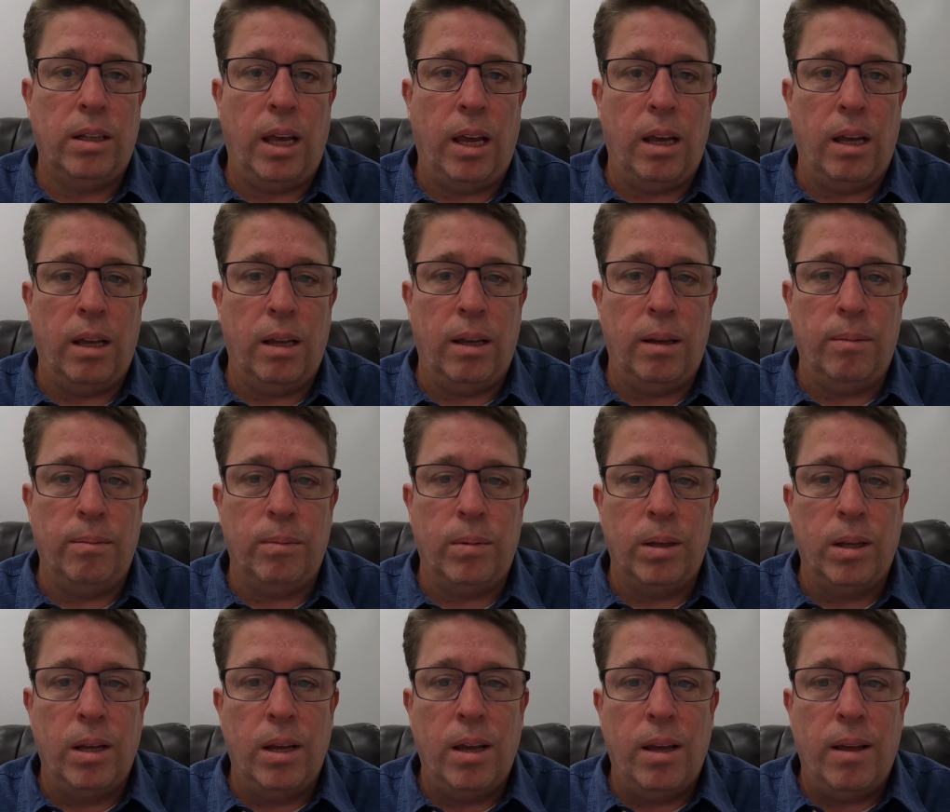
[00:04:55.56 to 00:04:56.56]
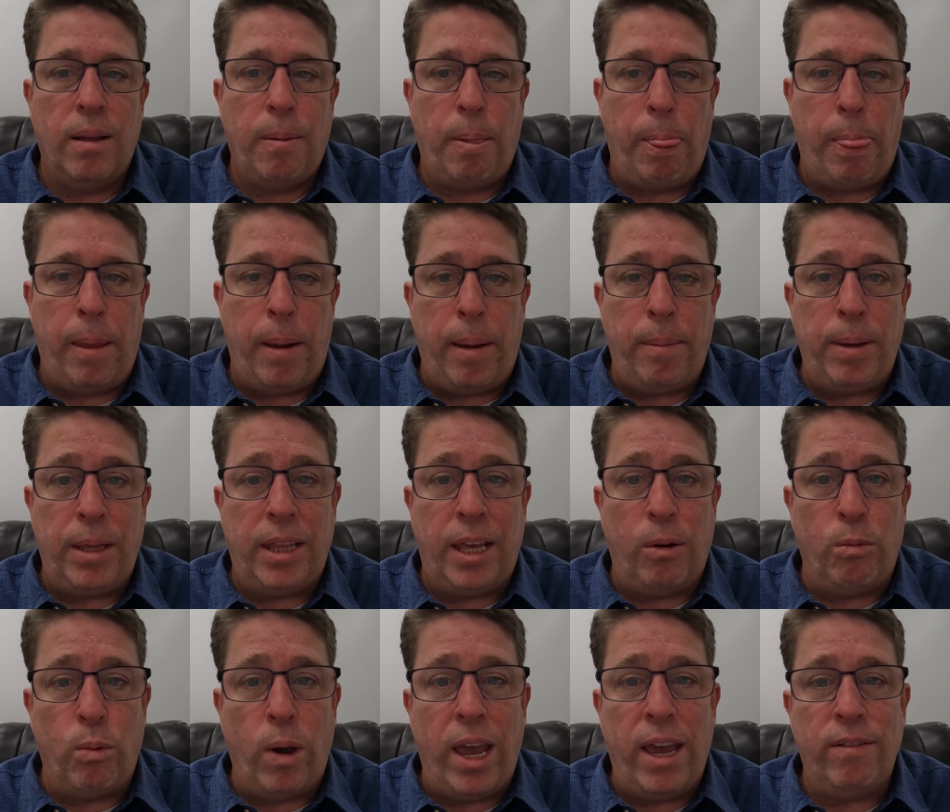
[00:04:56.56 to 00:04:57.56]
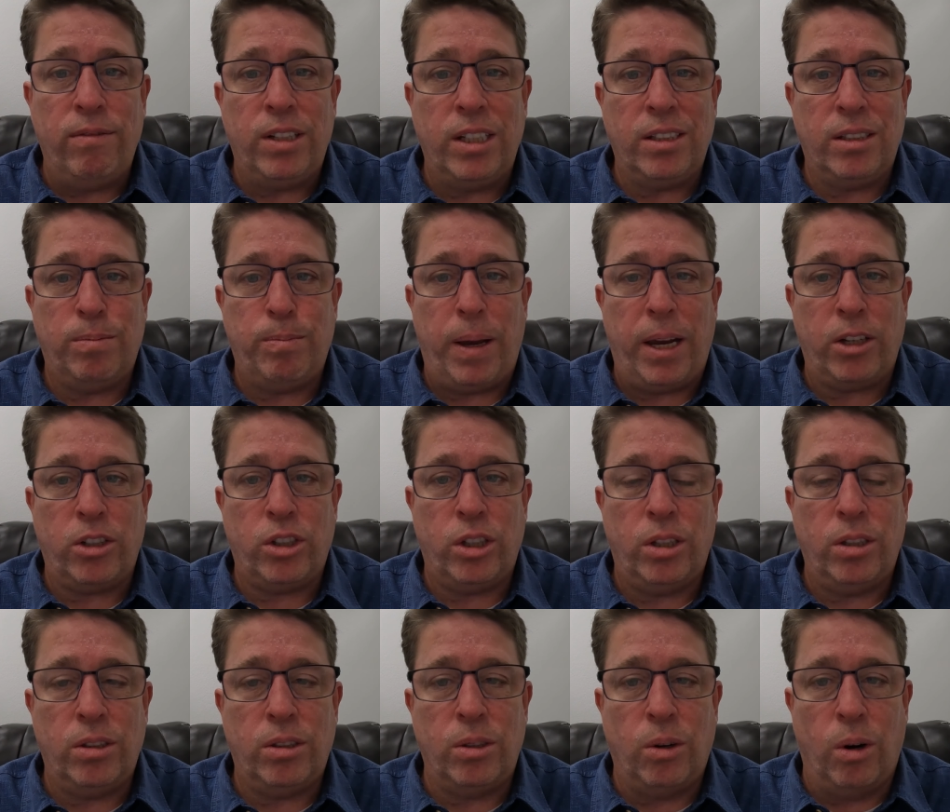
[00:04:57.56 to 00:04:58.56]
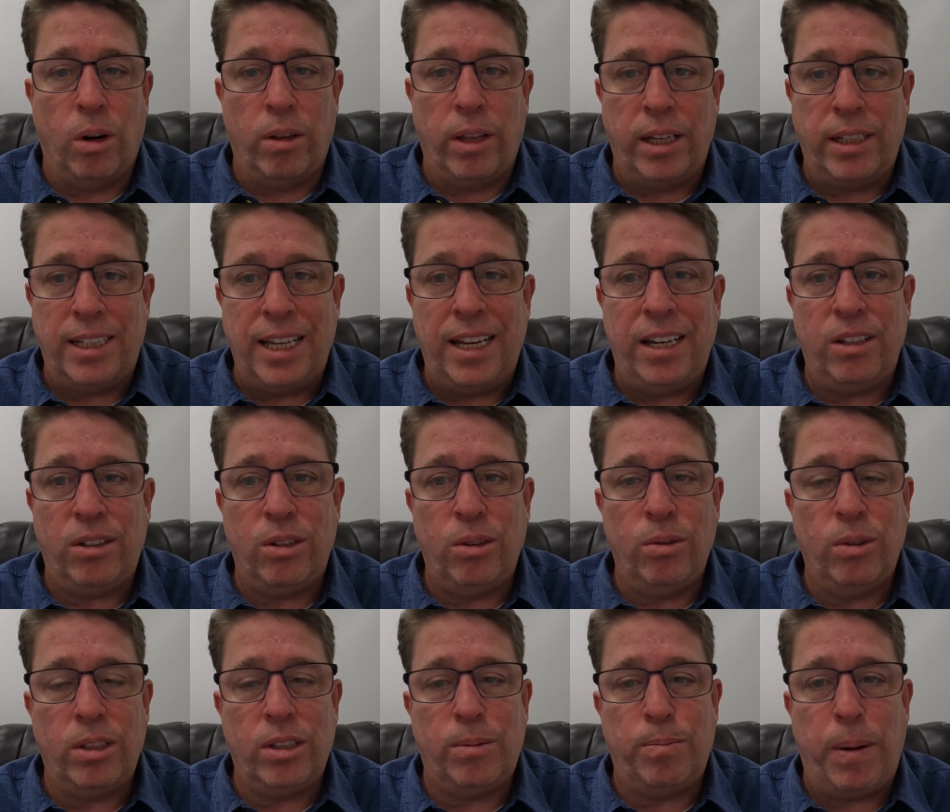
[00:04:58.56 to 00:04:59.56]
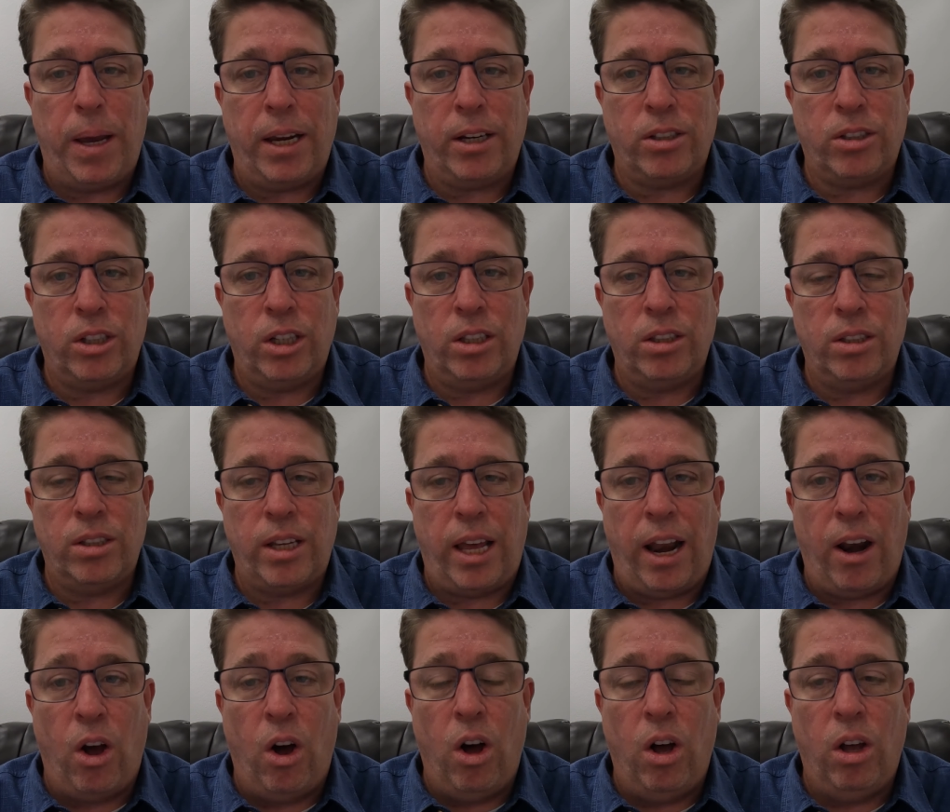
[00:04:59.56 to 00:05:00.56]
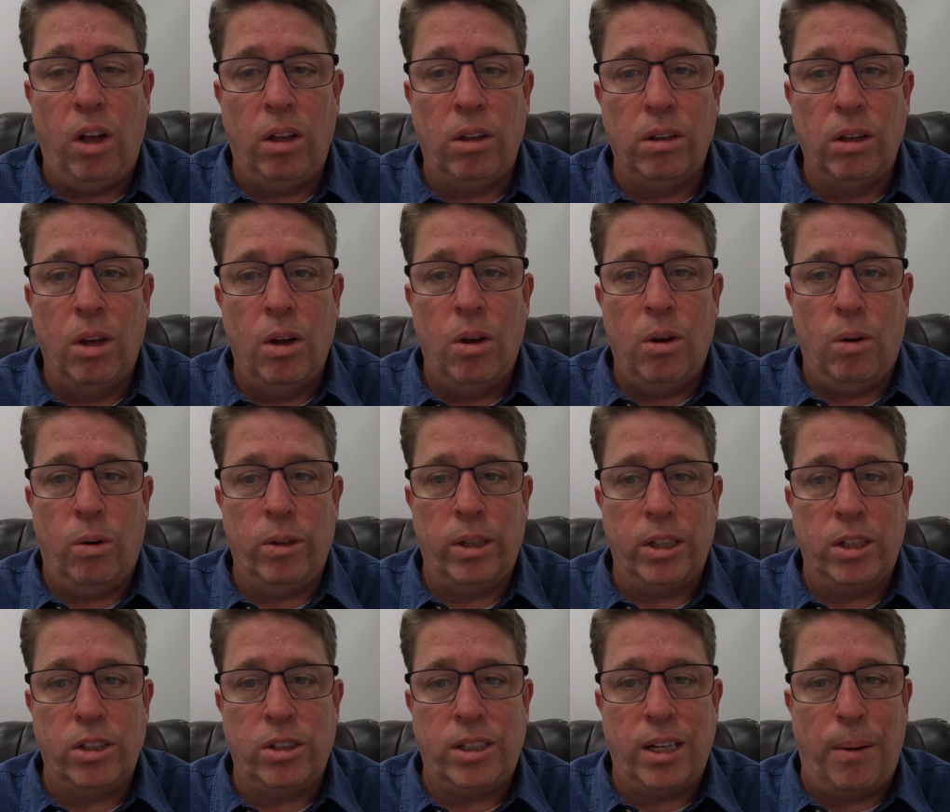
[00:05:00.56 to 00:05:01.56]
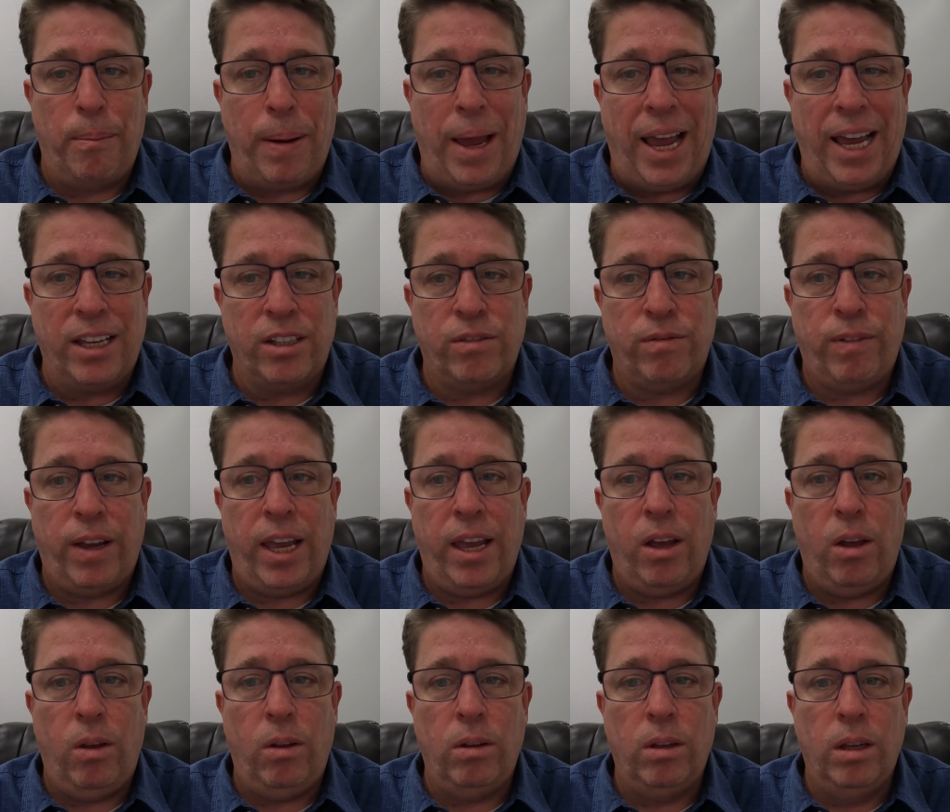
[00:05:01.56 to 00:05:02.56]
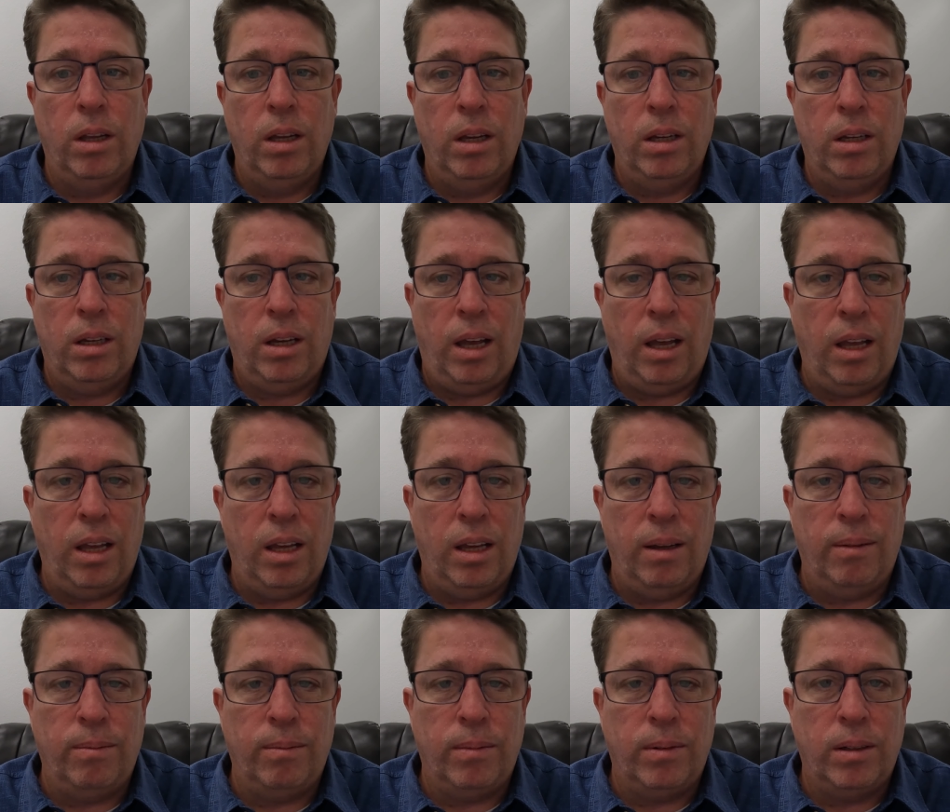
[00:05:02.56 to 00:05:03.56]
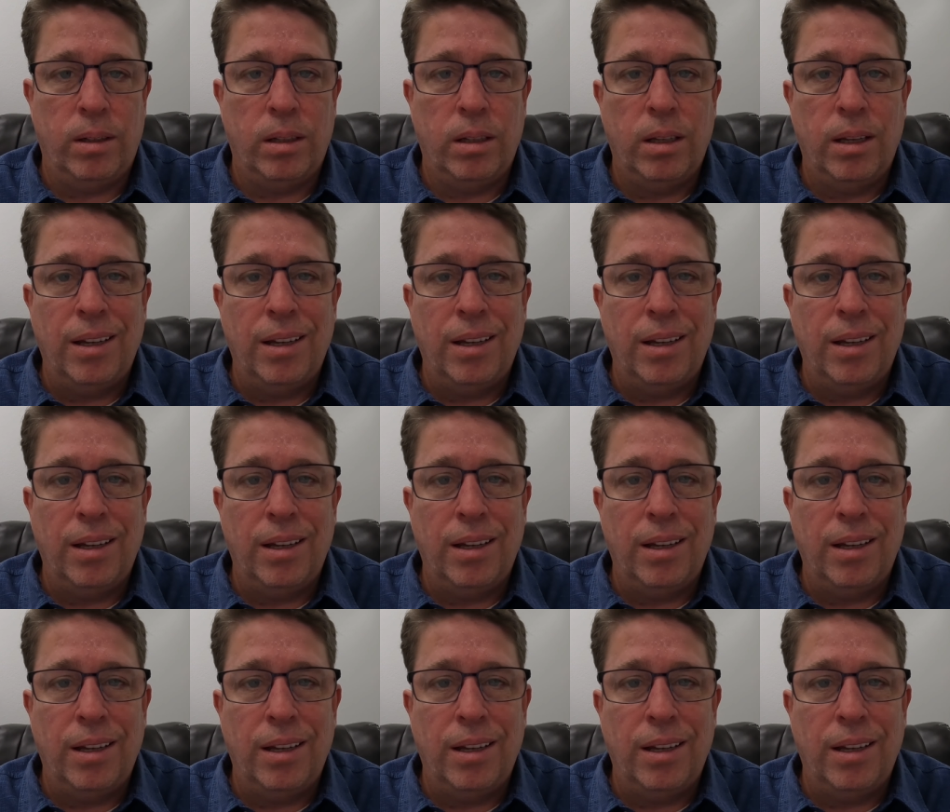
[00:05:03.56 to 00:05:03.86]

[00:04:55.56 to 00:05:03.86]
um, maybe they waived inspections or they didn't do inspections at all, or they just did a pass fail. Um,